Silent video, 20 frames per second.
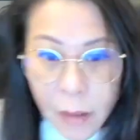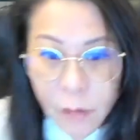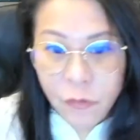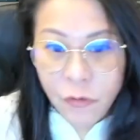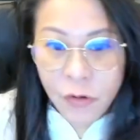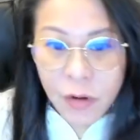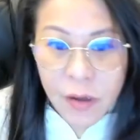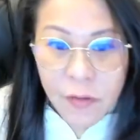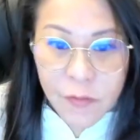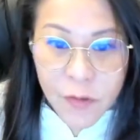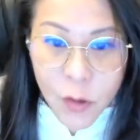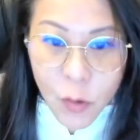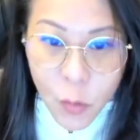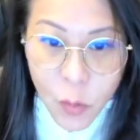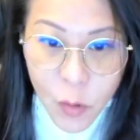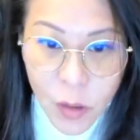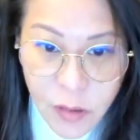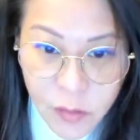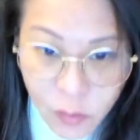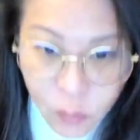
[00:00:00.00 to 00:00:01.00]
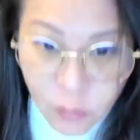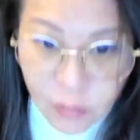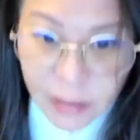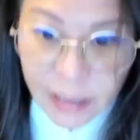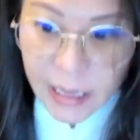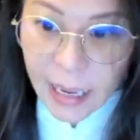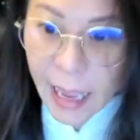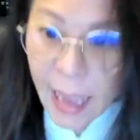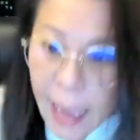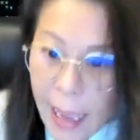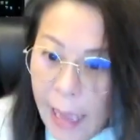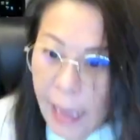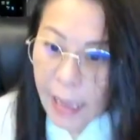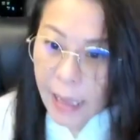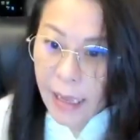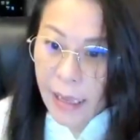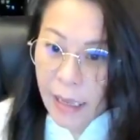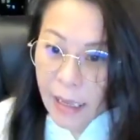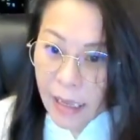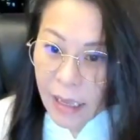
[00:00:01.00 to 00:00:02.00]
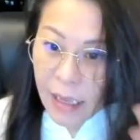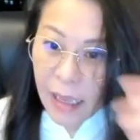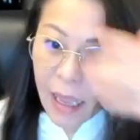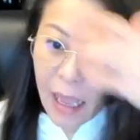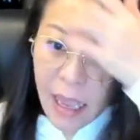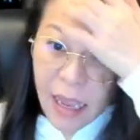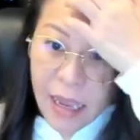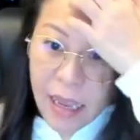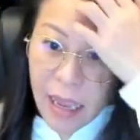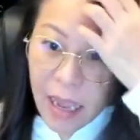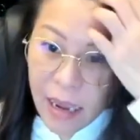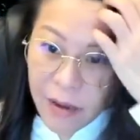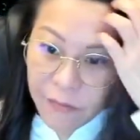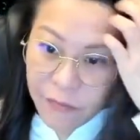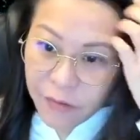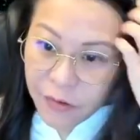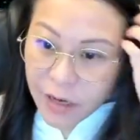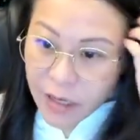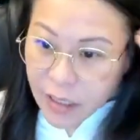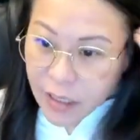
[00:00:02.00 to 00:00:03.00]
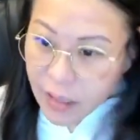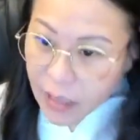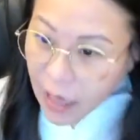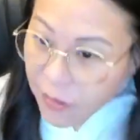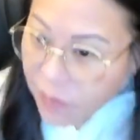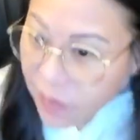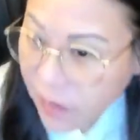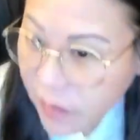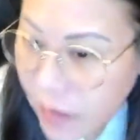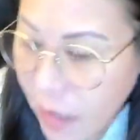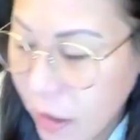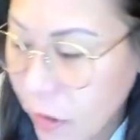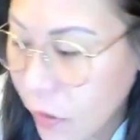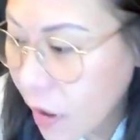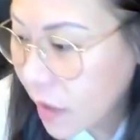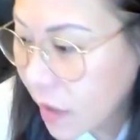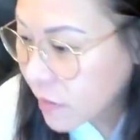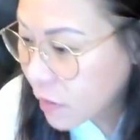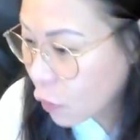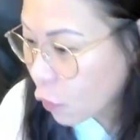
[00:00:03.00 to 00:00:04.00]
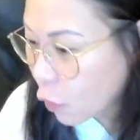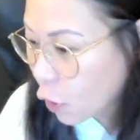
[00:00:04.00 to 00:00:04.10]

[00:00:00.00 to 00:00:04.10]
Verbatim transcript: Three viewers only. Ah. Hi, Irene. Irene Tan, you asked a